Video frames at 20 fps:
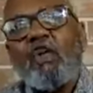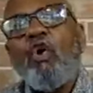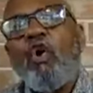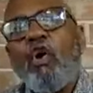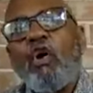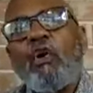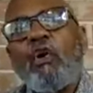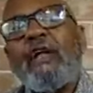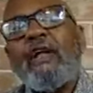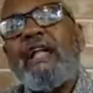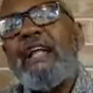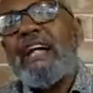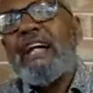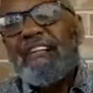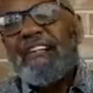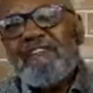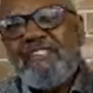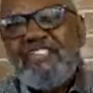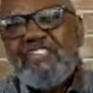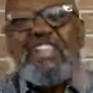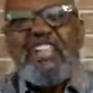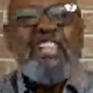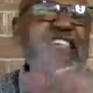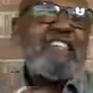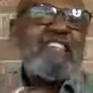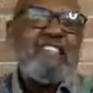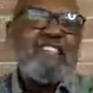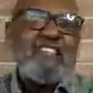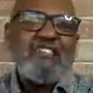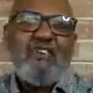glory of
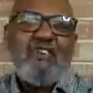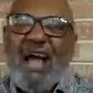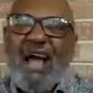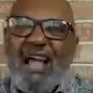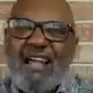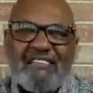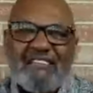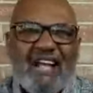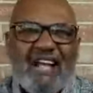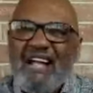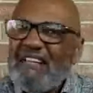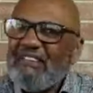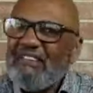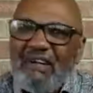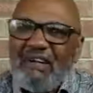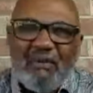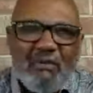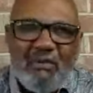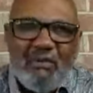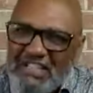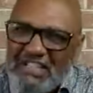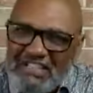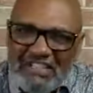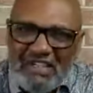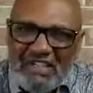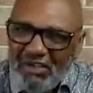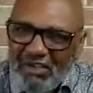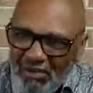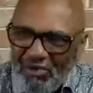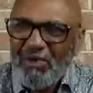Jesus Christ, the
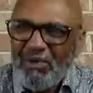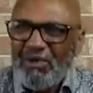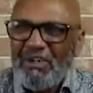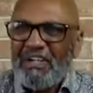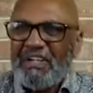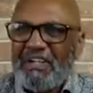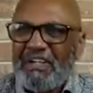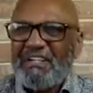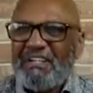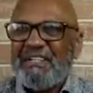risen Lord.